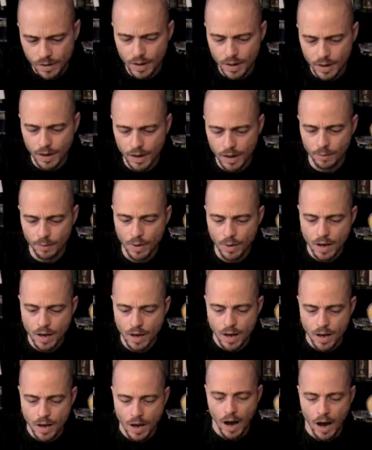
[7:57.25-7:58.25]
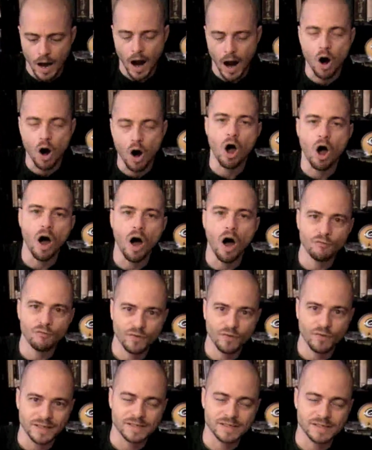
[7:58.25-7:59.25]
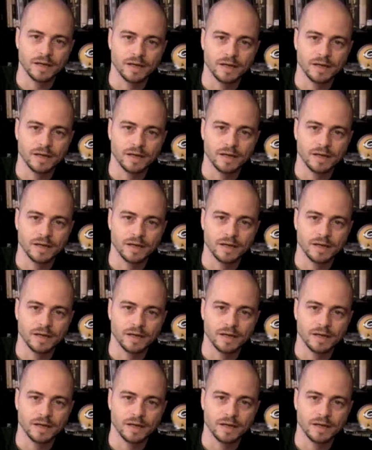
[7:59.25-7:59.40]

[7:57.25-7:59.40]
Our offense,